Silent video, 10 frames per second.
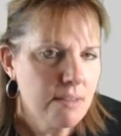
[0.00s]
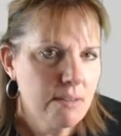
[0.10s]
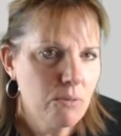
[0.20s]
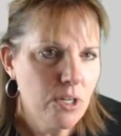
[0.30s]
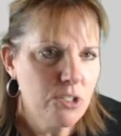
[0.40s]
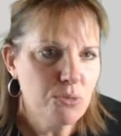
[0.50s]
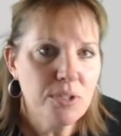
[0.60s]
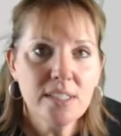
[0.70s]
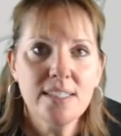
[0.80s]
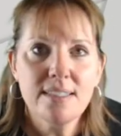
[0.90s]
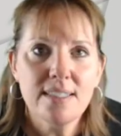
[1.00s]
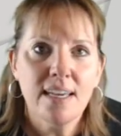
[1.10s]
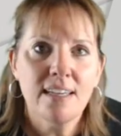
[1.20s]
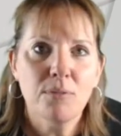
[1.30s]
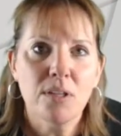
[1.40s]
what it's really
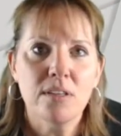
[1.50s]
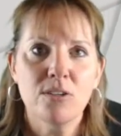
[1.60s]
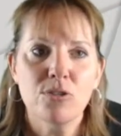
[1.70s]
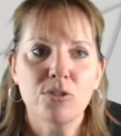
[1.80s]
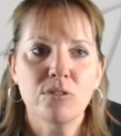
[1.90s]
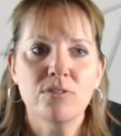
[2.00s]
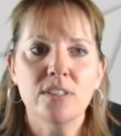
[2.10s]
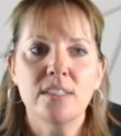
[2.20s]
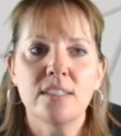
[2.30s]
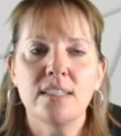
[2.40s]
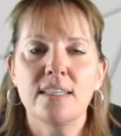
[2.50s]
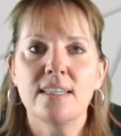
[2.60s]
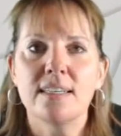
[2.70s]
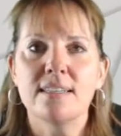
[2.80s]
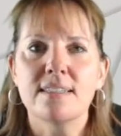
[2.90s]
saying with internal validity
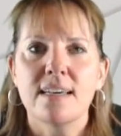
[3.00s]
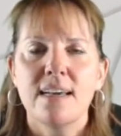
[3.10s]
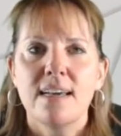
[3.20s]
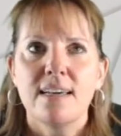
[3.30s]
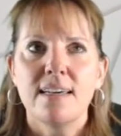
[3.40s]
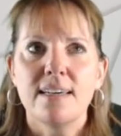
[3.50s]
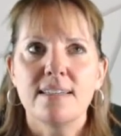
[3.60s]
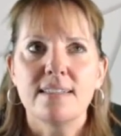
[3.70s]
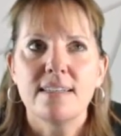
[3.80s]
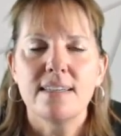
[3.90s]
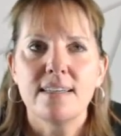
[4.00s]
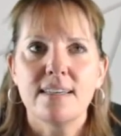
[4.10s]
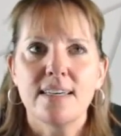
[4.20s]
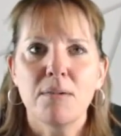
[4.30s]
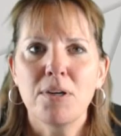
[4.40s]
is,
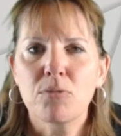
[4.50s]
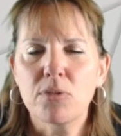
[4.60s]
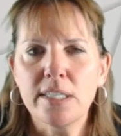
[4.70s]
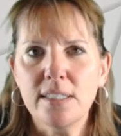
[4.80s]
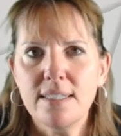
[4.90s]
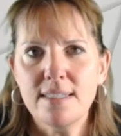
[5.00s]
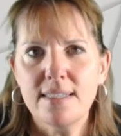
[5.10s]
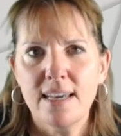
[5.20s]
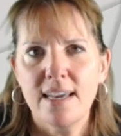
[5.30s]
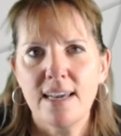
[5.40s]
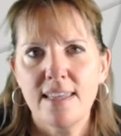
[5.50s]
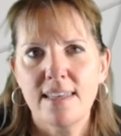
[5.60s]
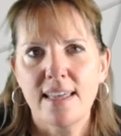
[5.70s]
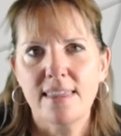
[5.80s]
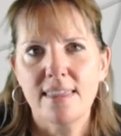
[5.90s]
can we really say
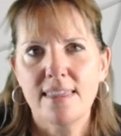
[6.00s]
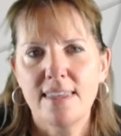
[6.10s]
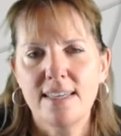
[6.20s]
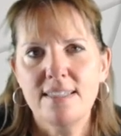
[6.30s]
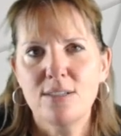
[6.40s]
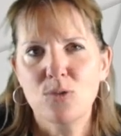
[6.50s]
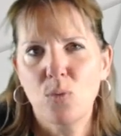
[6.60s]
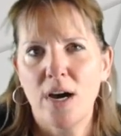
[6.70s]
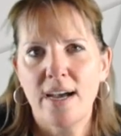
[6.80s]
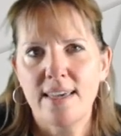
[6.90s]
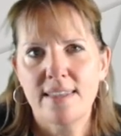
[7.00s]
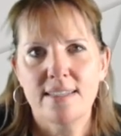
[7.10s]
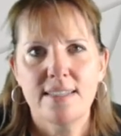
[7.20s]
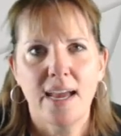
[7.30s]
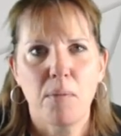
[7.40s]
that this is why
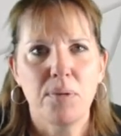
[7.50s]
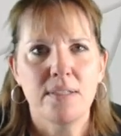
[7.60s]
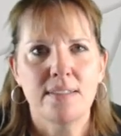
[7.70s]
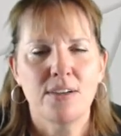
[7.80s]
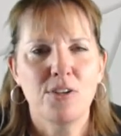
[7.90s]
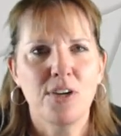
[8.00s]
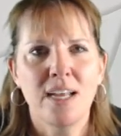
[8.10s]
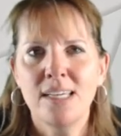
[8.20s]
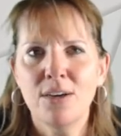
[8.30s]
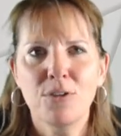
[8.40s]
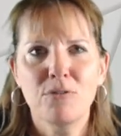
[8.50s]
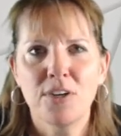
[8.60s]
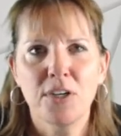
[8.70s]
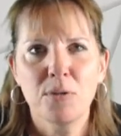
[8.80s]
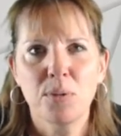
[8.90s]
this happened? Are there any other
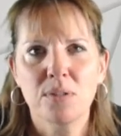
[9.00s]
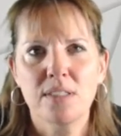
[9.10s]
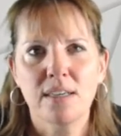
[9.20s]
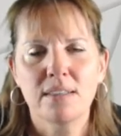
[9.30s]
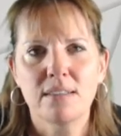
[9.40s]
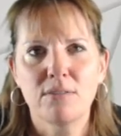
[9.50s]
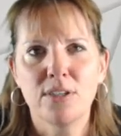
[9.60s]
variables that could have